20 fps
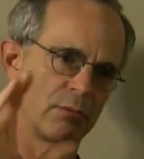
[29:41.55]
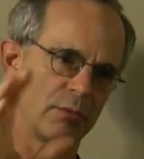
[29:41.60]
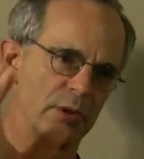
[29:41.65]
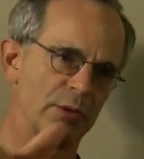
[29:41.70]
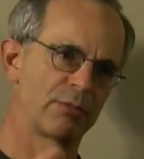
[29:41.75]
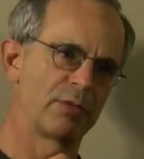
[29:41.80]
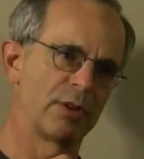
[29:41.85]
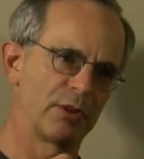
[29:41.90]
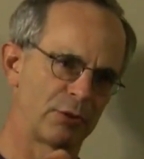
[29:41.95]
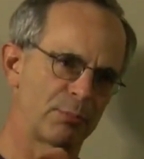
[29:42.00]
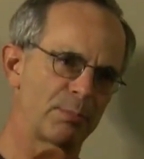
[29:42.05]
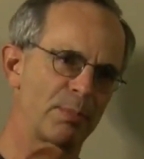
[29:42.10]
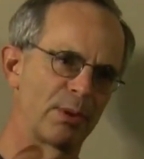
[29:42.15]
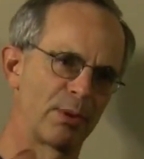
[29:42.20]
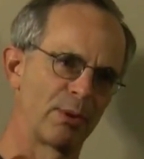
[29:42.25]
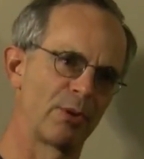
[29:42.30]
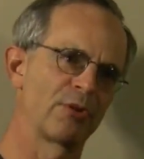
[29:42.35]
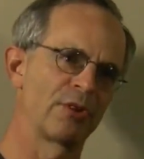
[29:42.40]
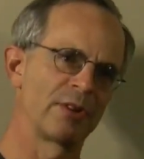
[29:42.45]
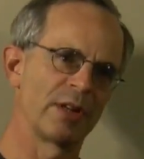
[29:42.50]
with Fritz
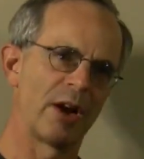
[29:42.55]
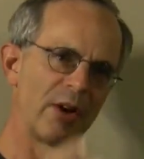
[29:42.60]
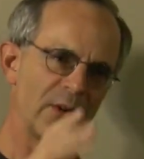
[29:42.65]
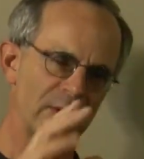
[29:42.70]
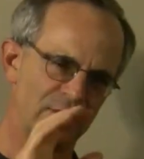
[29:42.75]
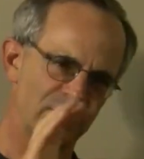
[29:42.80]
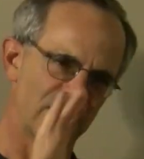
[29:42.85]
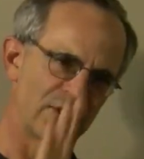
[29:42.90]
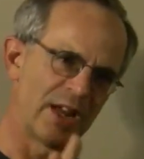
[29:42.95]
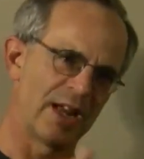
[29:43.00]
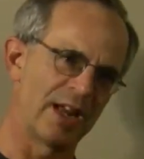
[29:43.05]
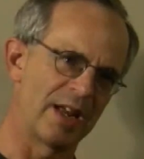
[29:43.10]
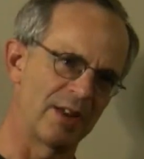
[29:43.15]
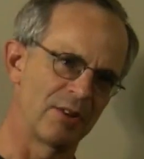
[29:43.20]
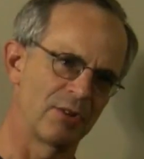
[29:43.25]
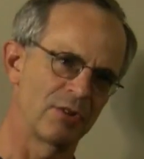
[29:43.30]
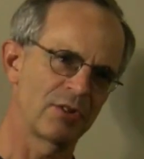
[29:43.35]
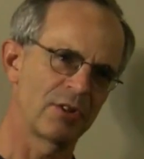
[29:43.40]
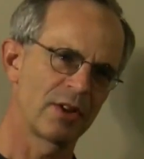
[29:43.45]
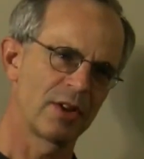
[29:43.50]
Perls and how he
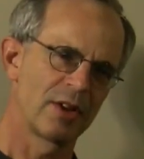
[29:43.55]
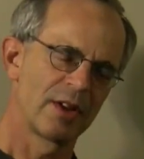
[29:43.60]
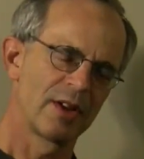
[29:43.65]
changed.